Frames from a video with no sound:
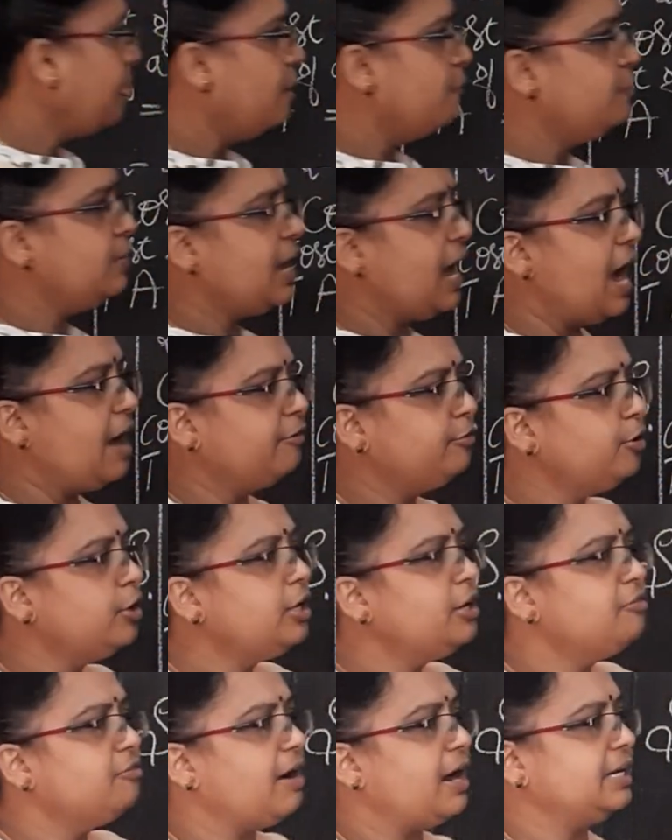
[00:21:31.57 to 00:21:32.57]
we have to
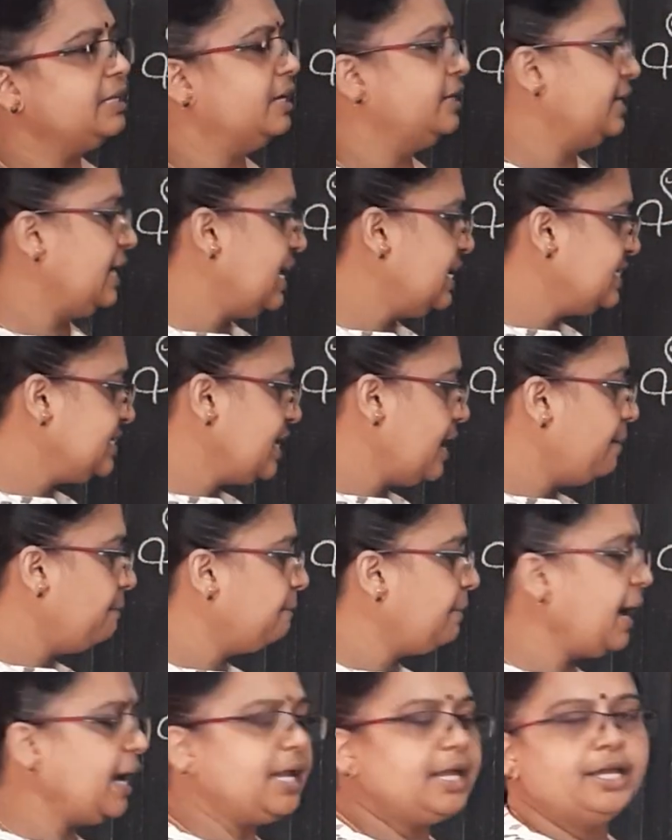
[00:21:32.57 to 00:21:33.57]
divide that LCM
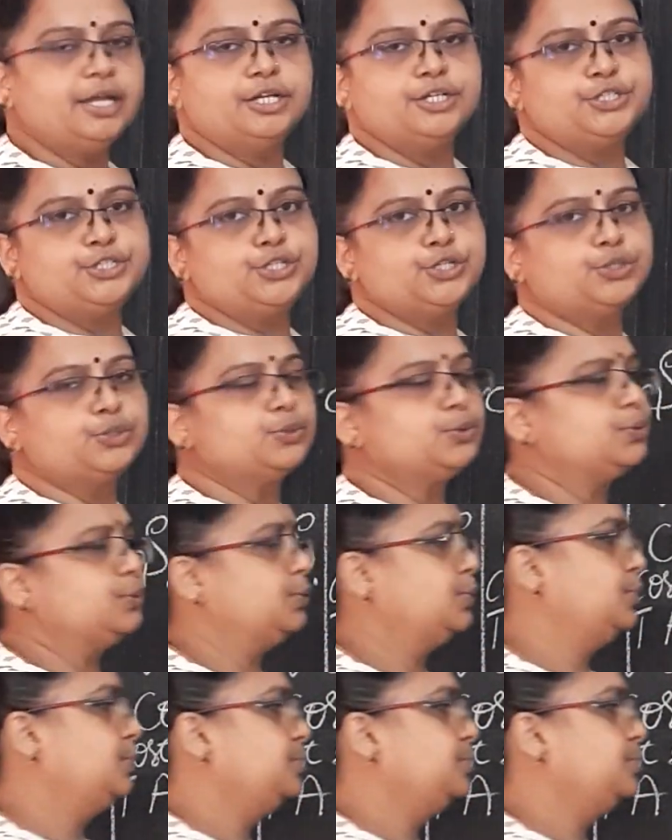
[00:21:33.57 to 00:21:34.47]
by 2.